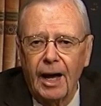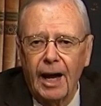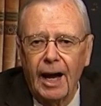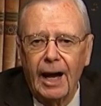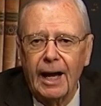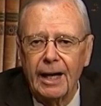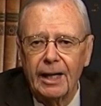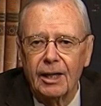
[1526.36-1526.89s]

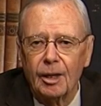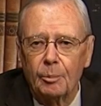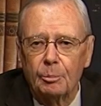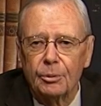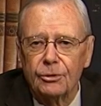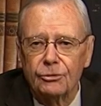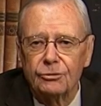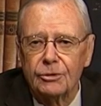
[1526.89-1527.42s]
I
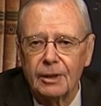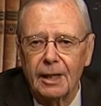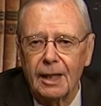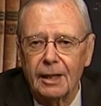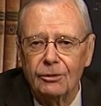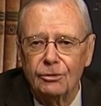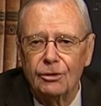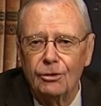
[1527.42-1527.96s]

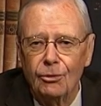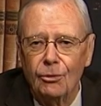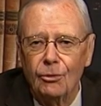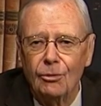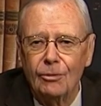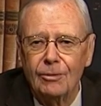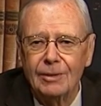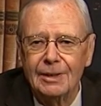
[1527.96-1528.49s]
appreciate you.
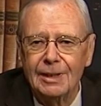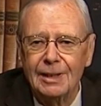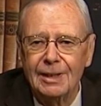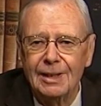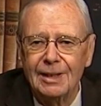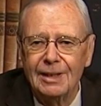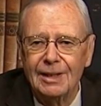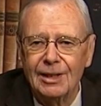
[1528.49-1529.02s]

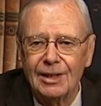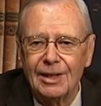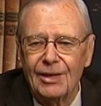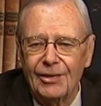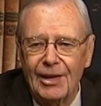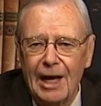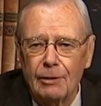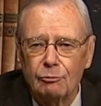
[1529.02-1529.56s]

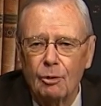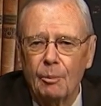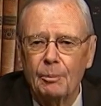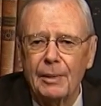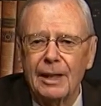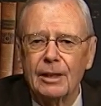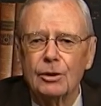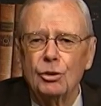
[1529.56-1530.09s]
That will
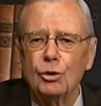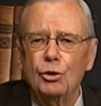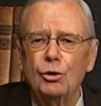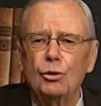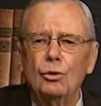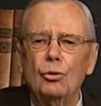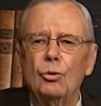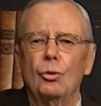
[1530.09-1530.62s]
make
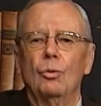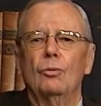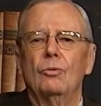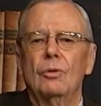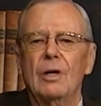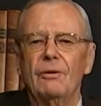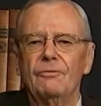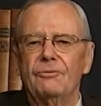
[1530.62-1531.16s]
you
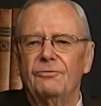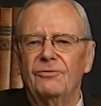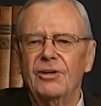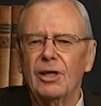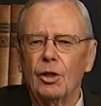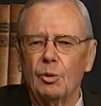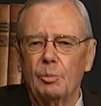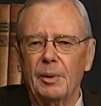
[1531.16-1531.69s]

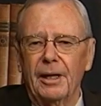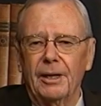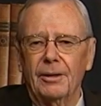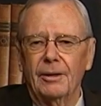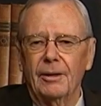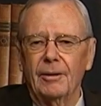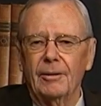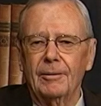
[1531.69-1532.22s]
feel
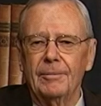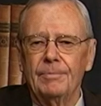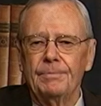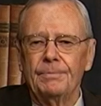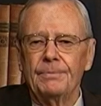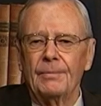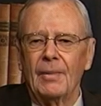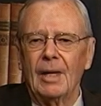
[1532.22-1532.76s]
better
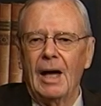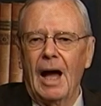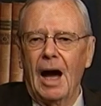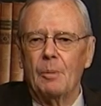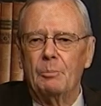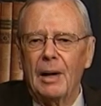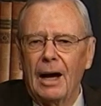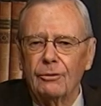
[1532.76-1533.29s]

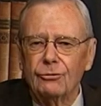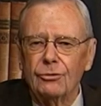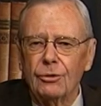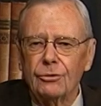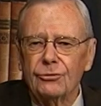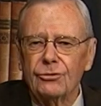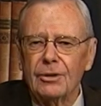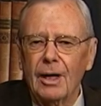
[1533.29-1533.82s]
about
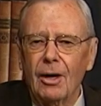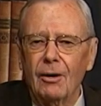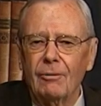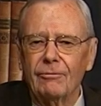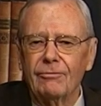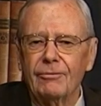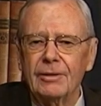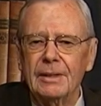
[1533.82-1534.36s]

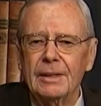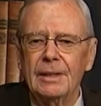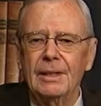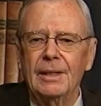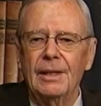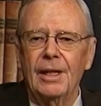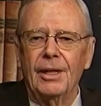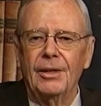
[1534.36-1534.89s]
yourself.
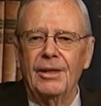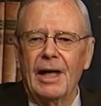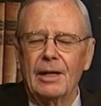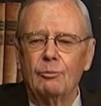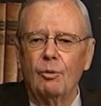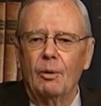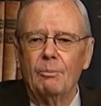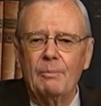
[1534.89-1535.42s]

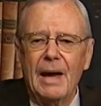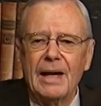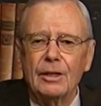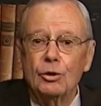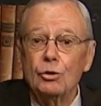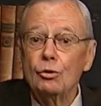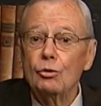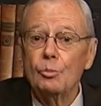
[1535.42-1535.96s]
That will
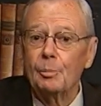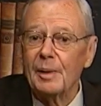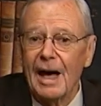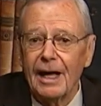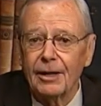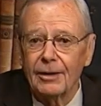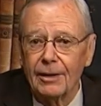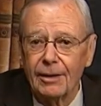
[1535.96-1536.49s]
make you
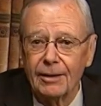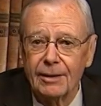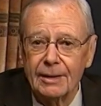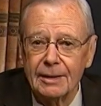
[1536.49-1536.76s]
better,